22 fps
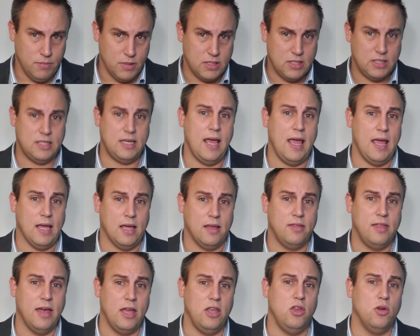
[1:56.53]

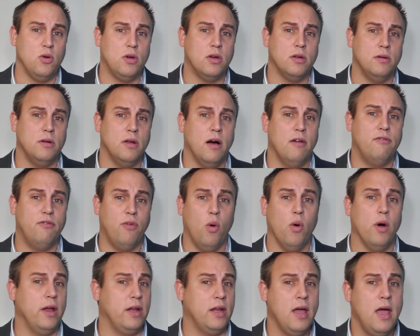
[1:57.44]
mistake that you can
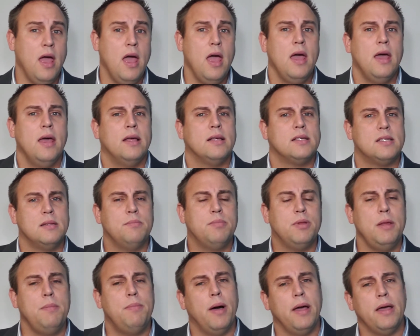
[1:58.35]
avoid
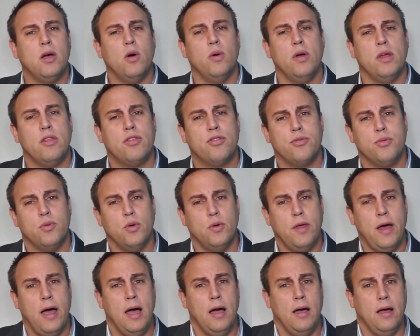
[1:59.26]
simply by going
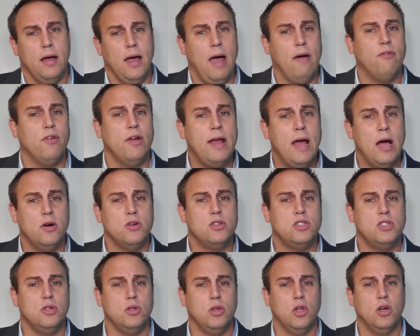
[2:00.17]
through every
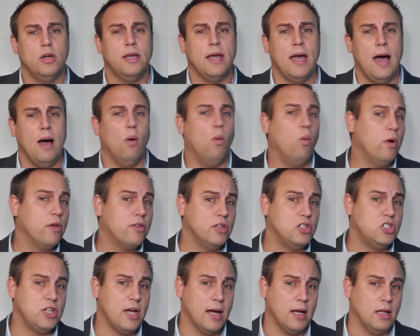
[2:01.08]
house you look at
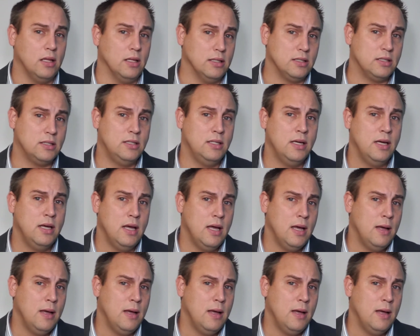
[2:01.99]
with a checklist.